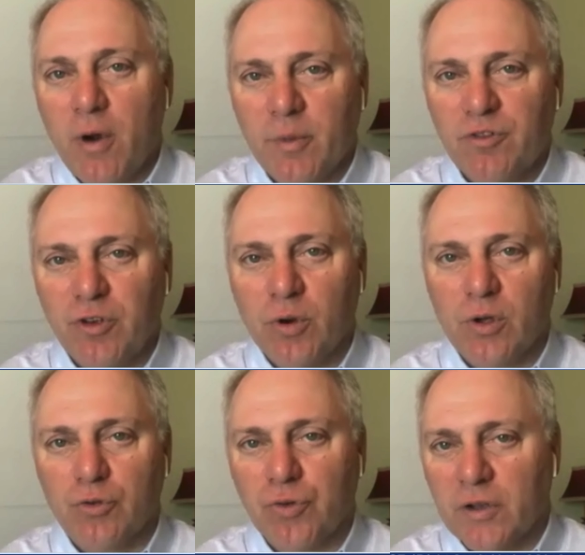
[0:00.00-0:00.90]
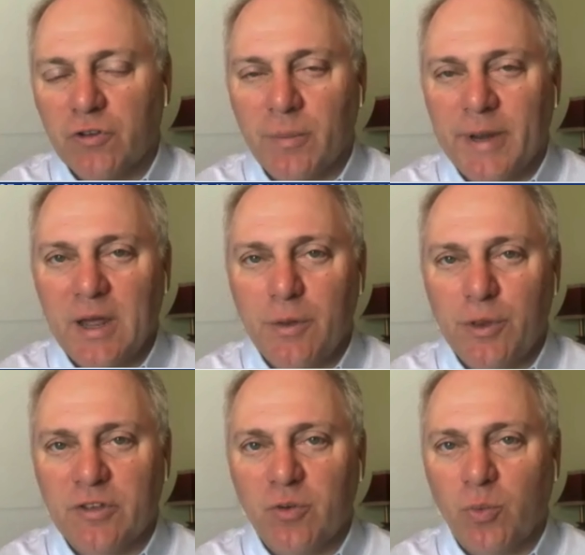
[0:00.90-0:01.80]
pharmaceutical drugs, so many
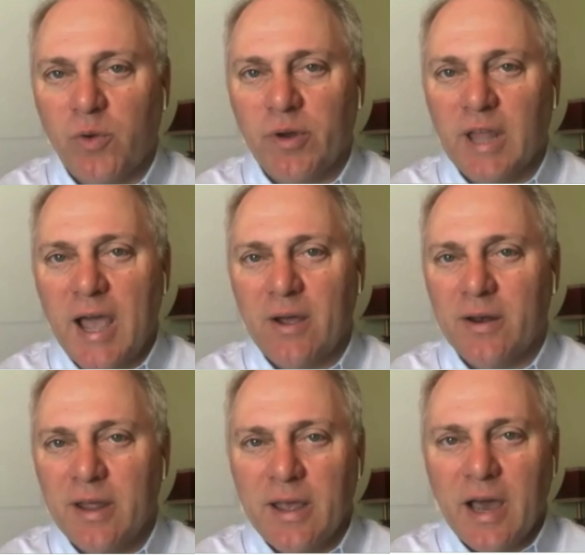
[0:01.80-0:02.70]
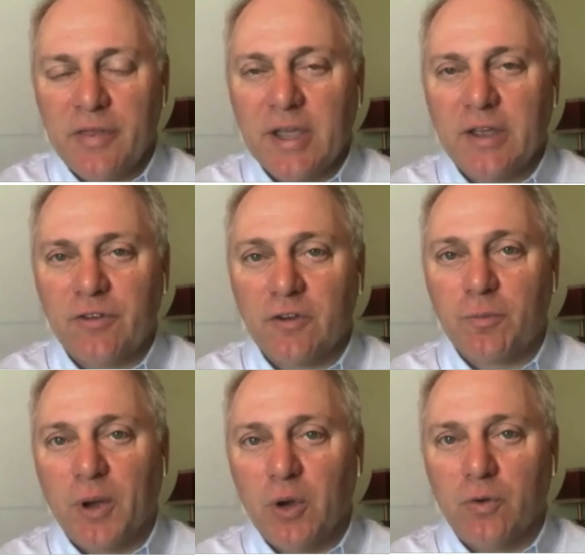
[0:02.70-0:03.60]
other things that we rely on. I think it's
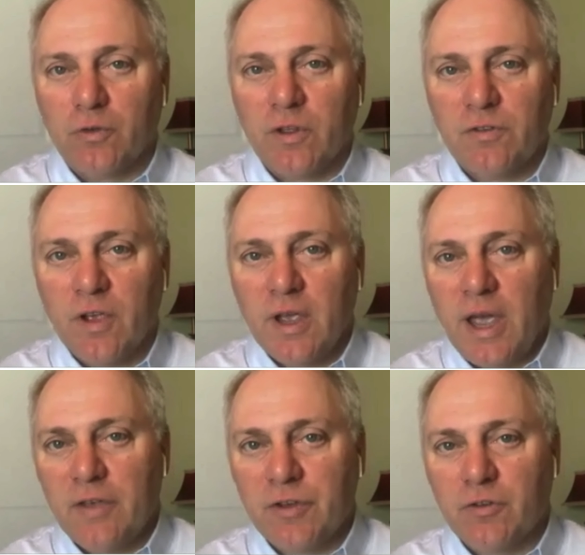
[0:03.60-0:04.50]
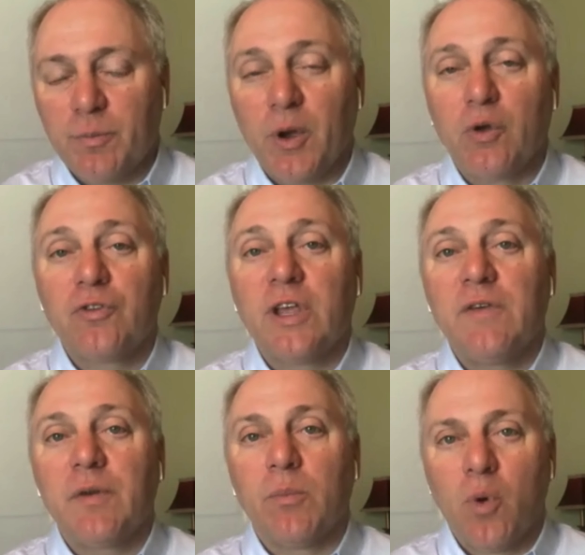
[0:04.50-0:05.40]
exposed. This has exposed
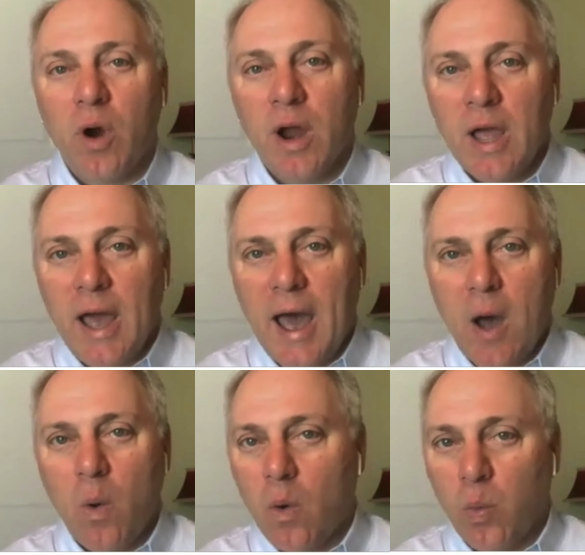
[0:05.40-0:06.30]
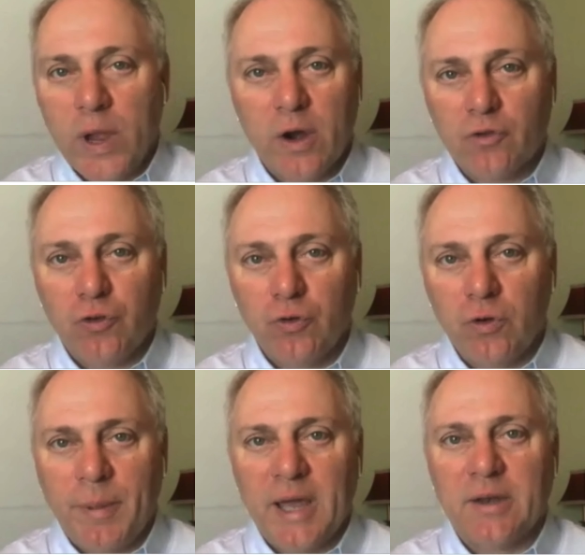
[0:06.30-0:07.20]
even more how we are too
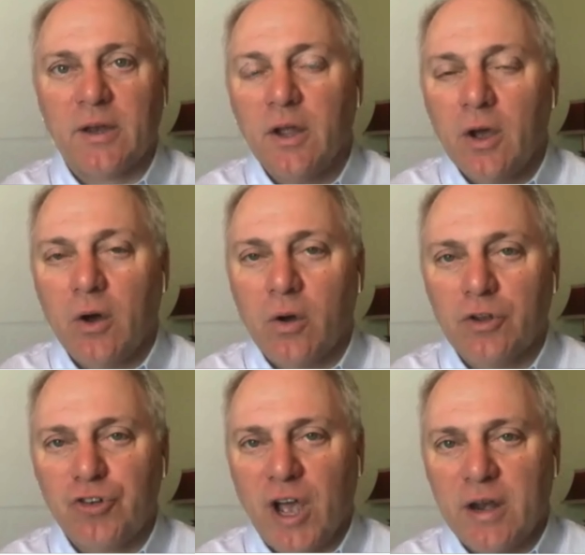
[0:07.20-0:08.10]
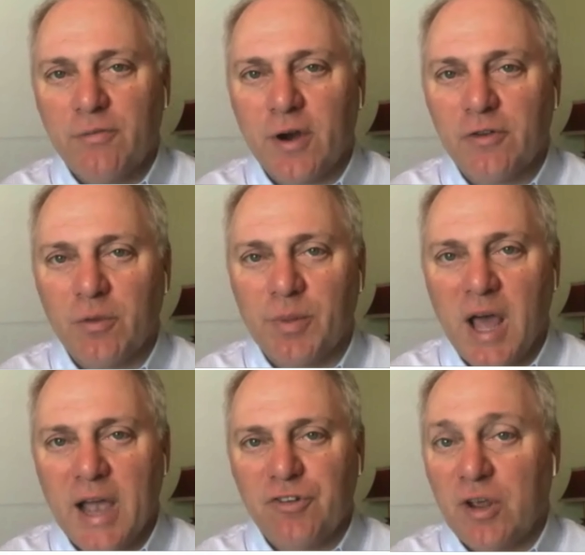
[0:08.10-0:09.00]
dependent on China for our
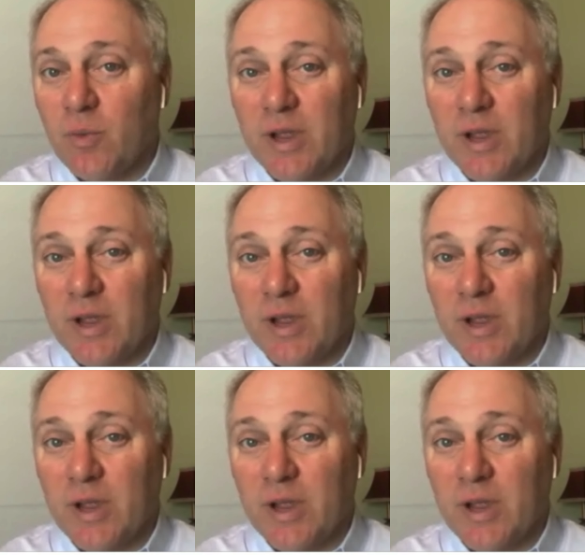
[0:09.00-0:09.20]
supply chain.